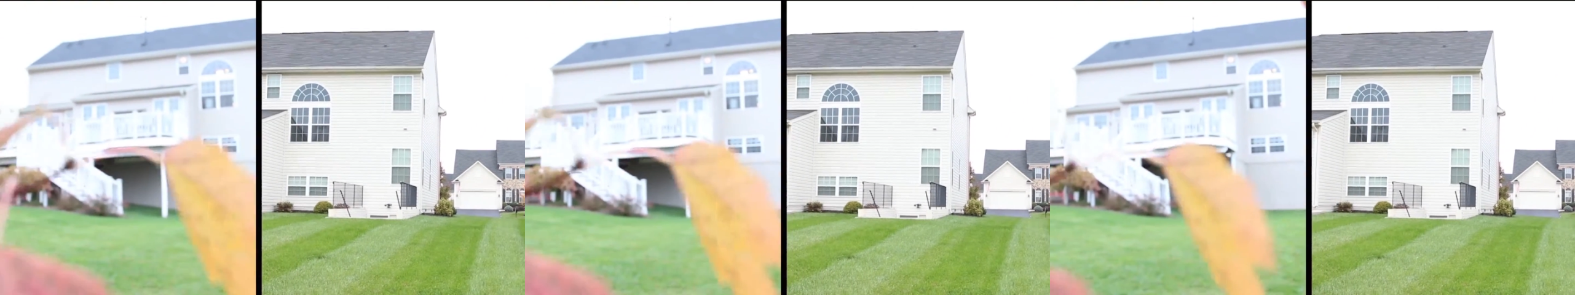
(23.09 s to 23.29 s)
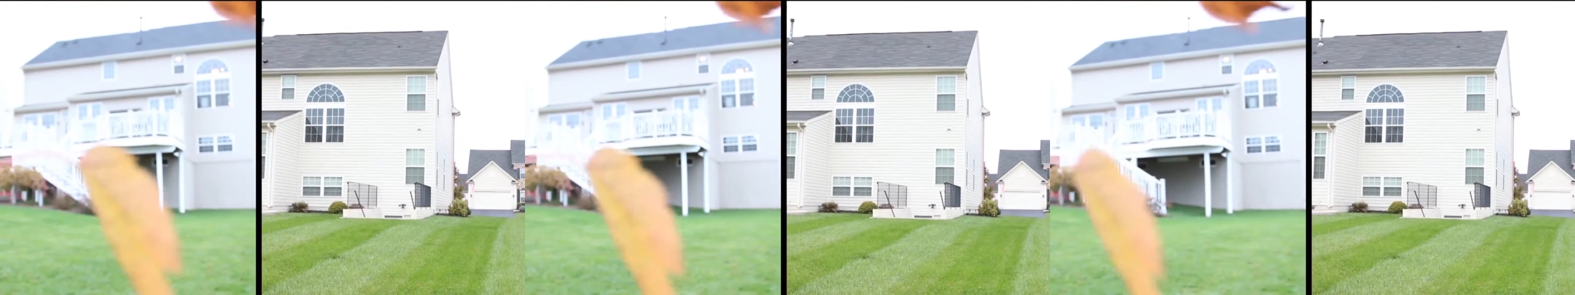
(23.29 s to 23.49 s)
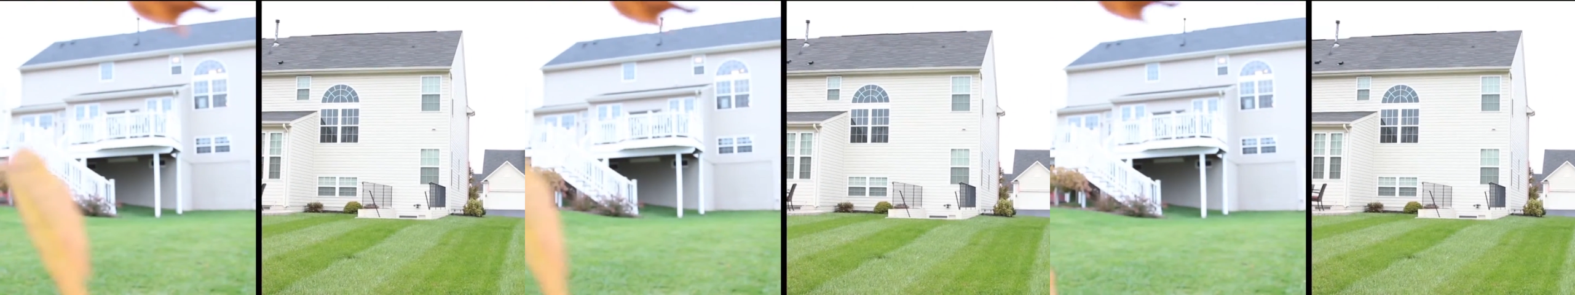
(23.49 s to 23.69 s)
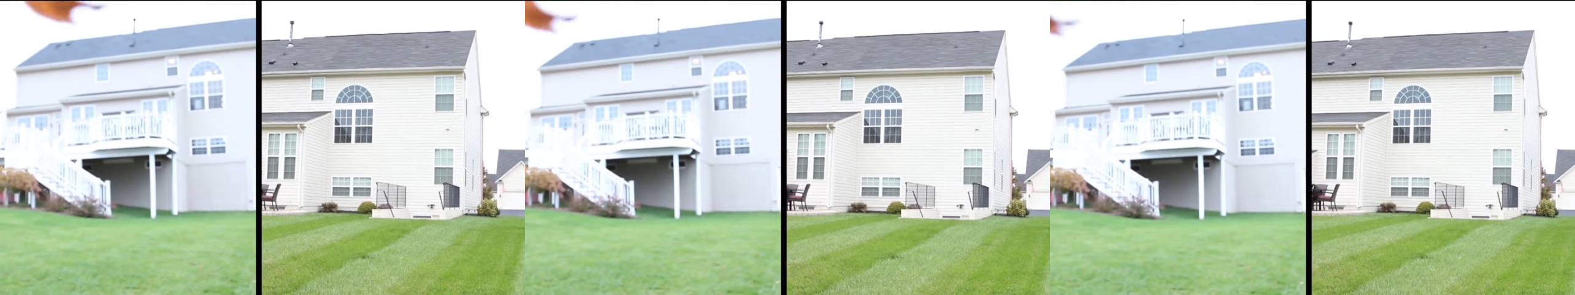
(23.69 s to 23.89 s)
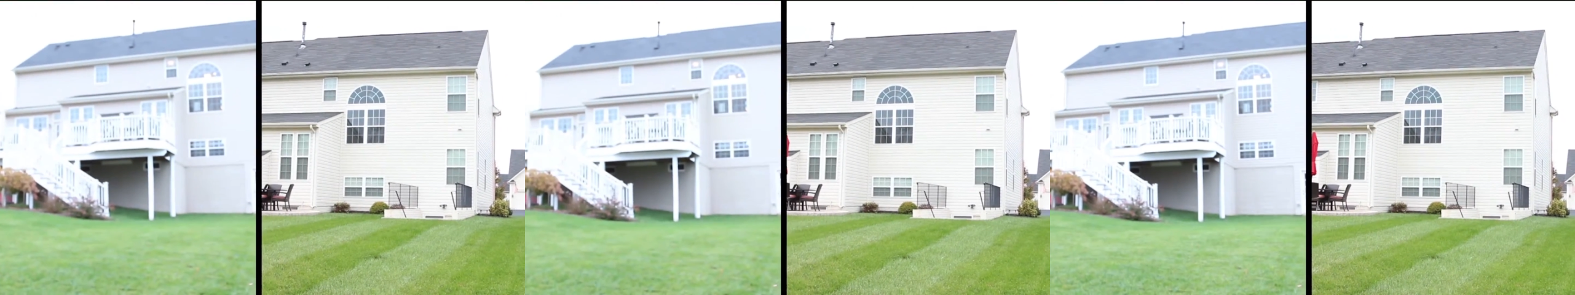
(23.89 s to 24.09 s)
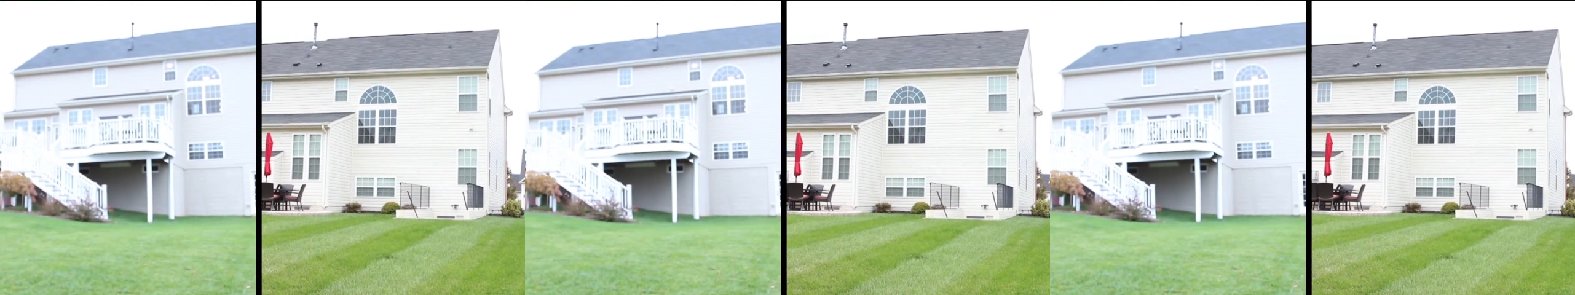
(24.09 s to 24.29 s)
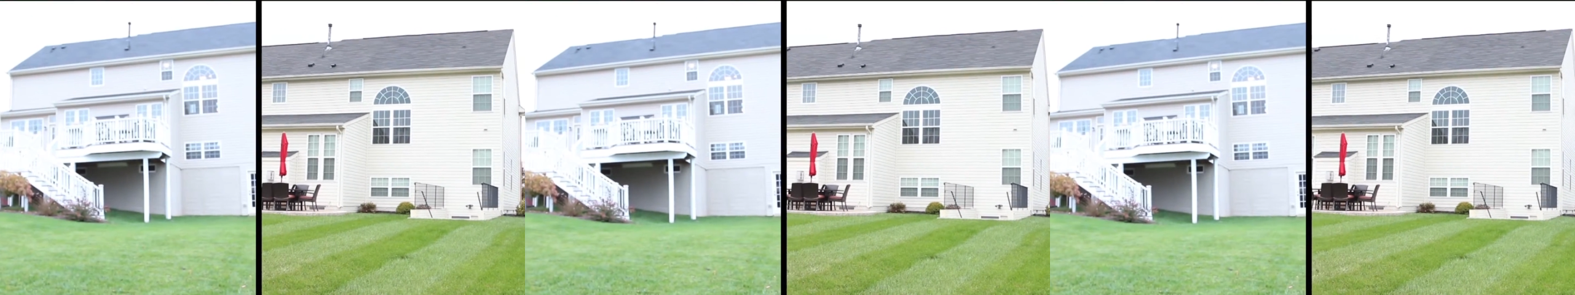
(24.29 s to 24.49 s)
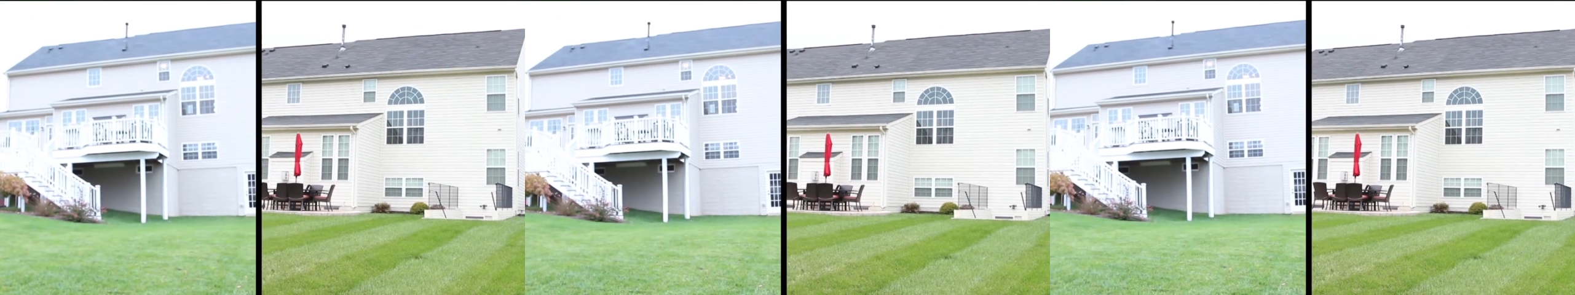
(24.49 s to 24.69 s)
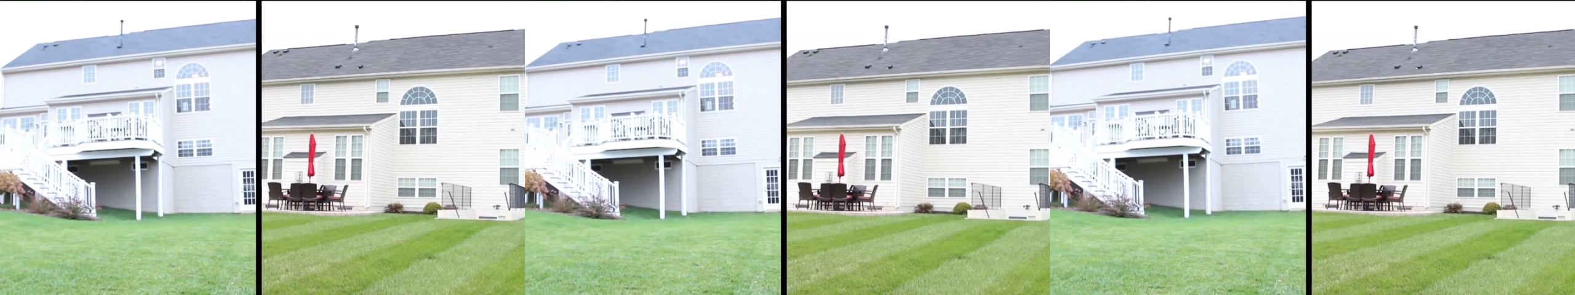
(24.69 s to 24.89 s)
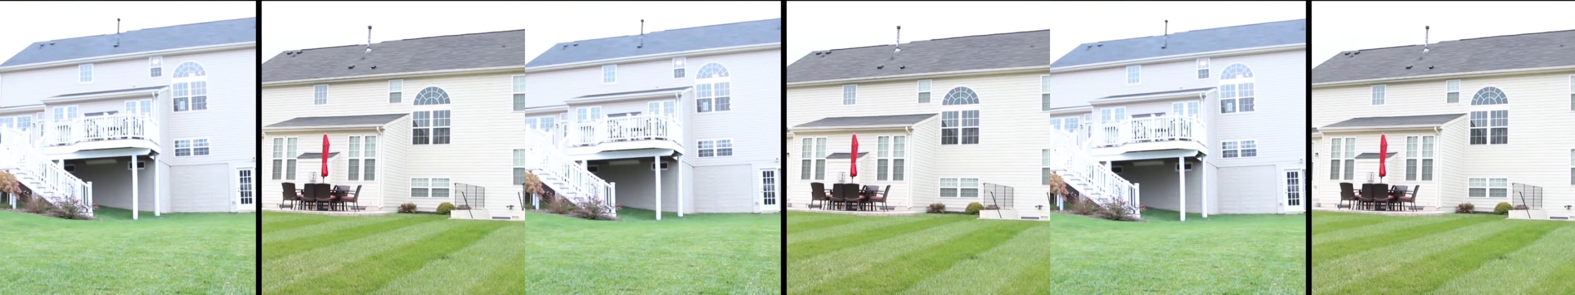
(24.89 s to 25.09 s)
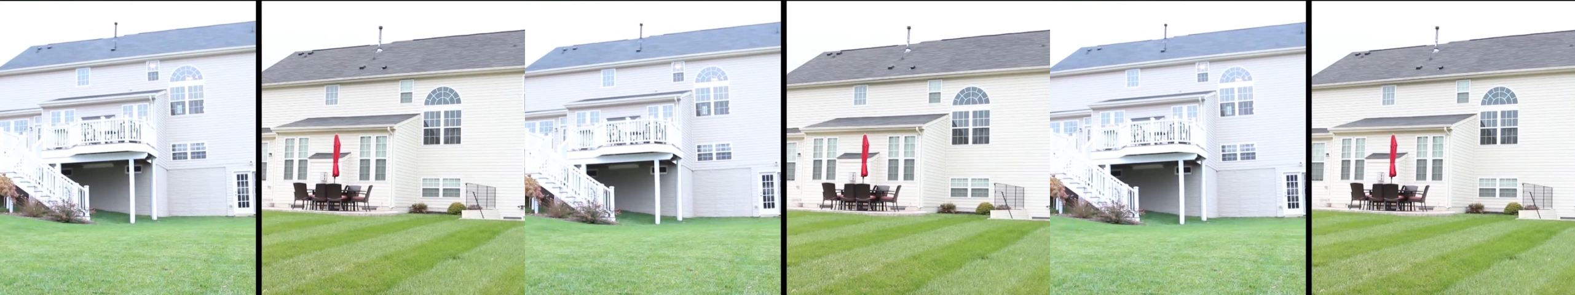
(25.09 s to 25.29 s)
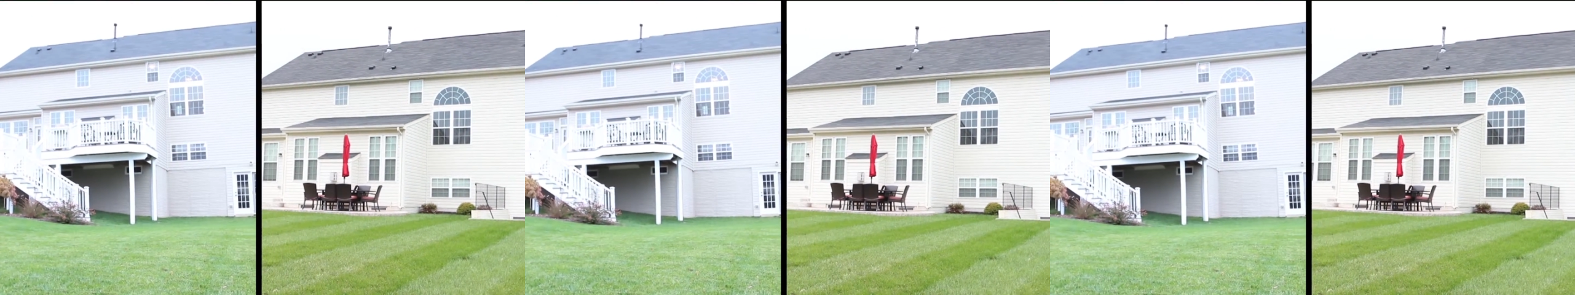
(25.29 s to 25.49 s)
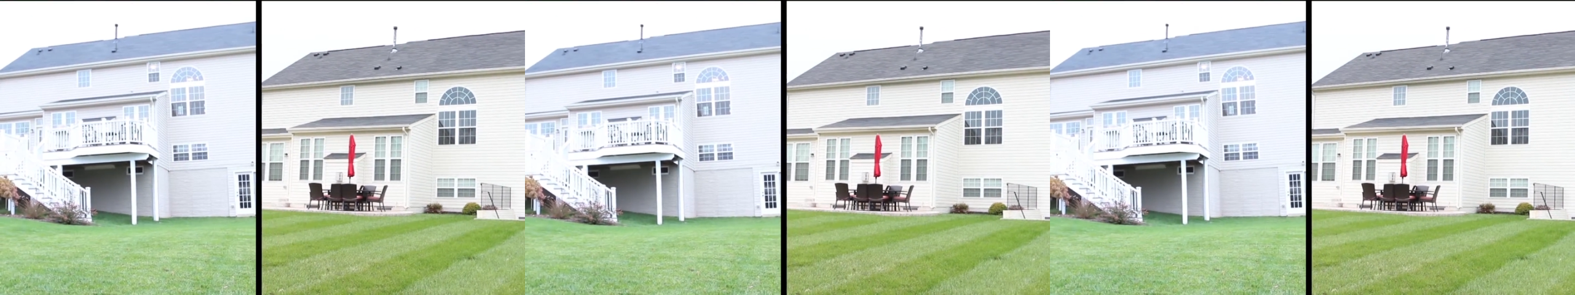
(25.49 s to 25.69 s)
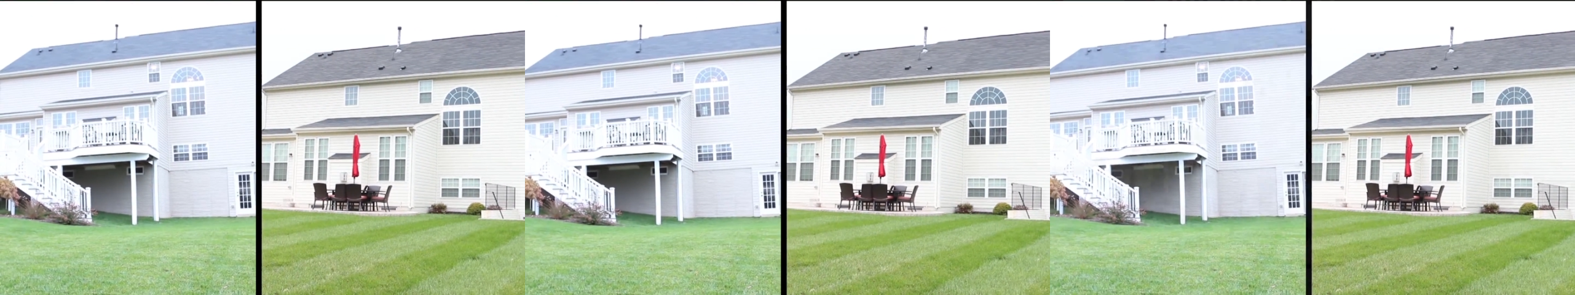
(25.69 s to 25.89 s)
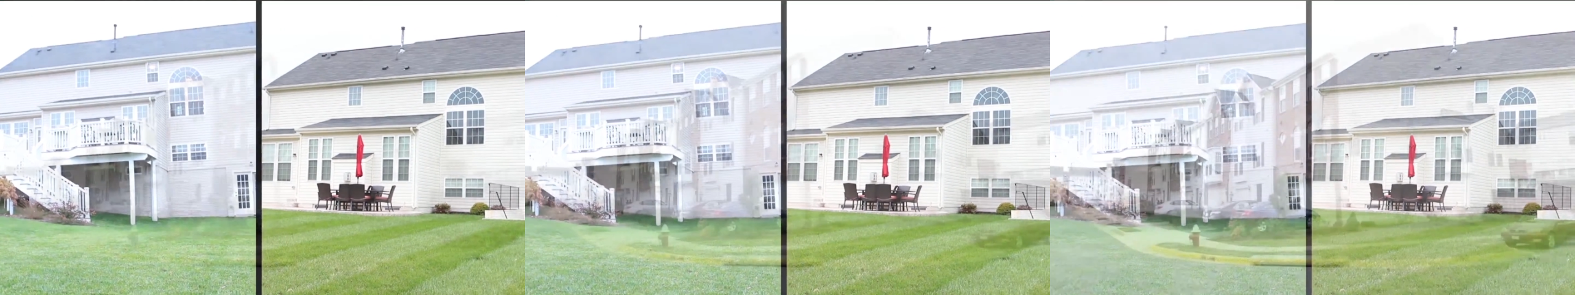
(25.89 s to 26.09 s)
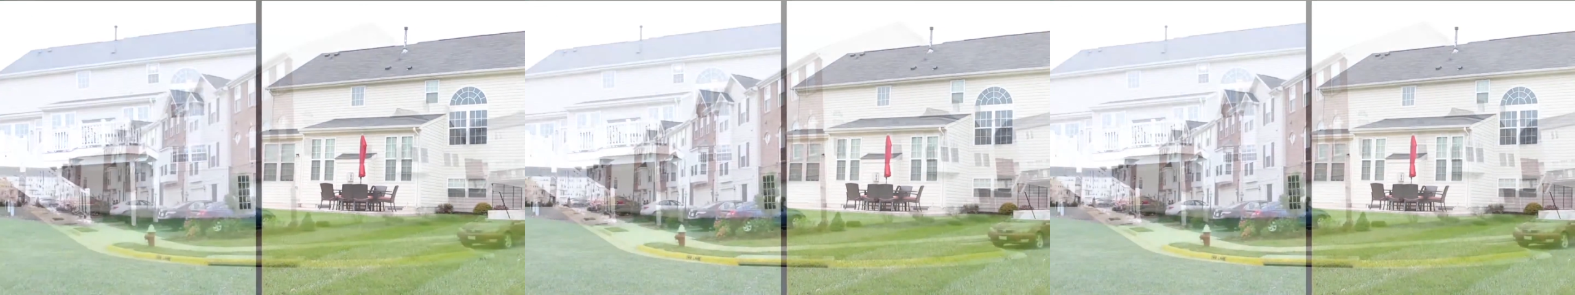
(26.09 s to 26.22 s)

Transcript: [unreadable: no face in view]